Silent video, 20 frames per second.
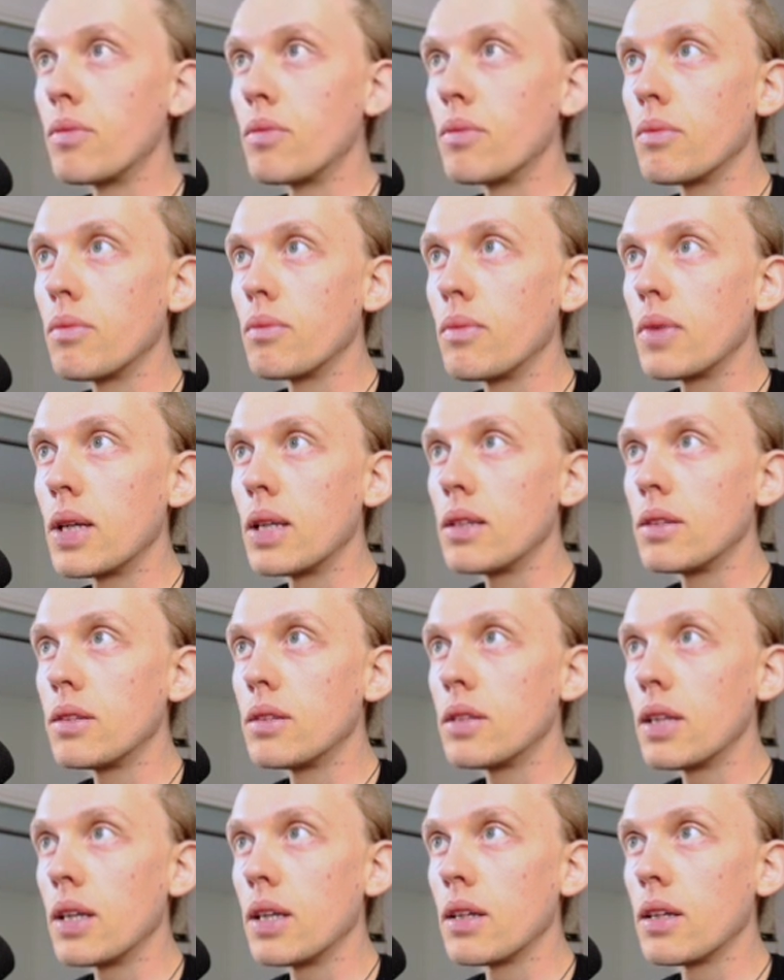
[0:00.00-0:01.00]
I might
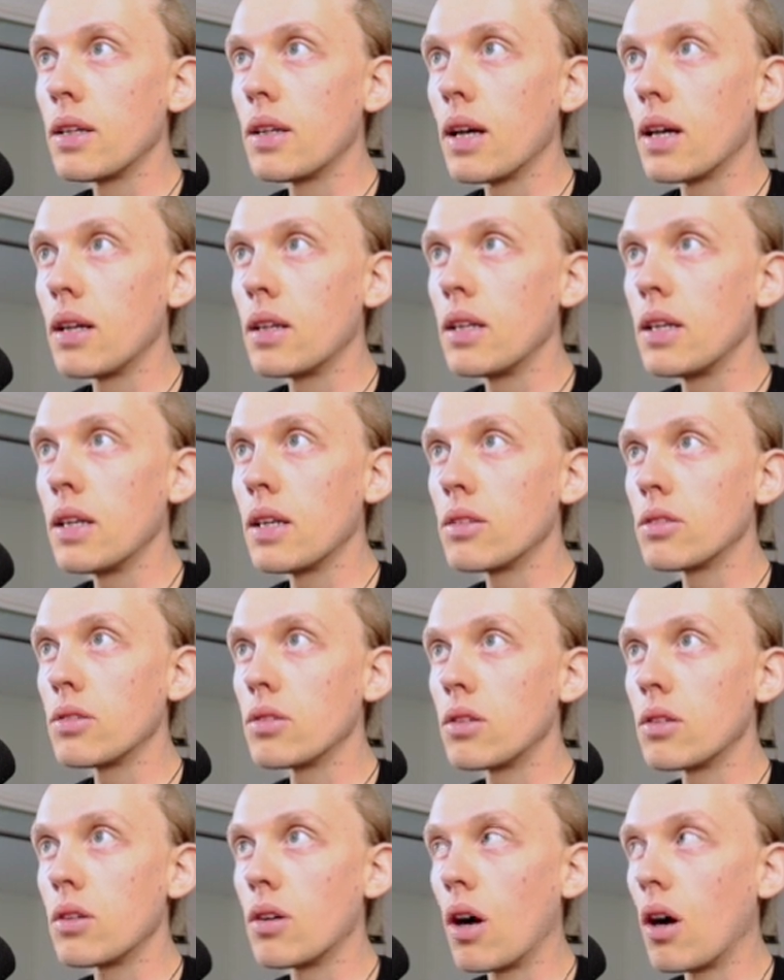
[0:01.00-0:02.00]
take that
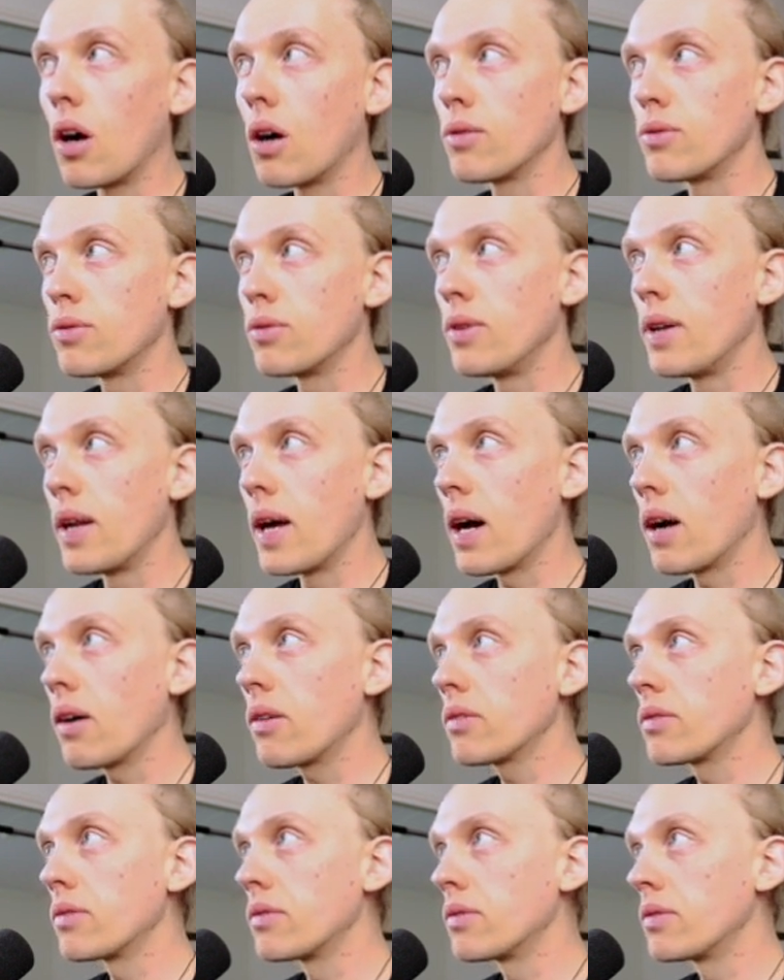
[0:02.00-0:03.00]
de-esser off
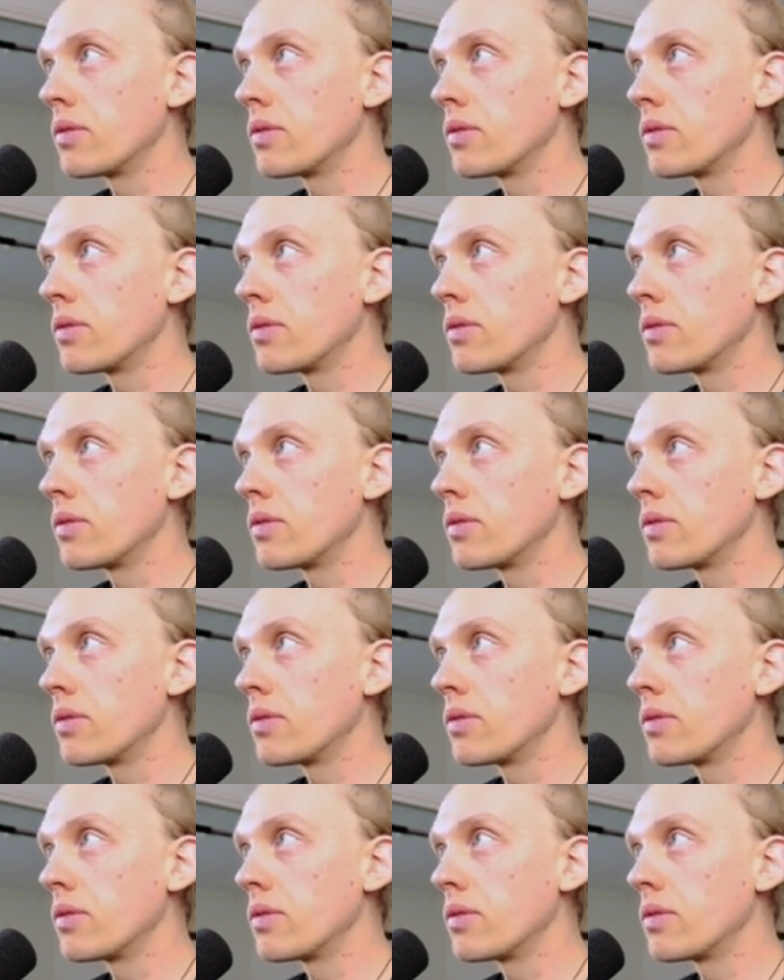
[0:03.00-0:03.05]
now,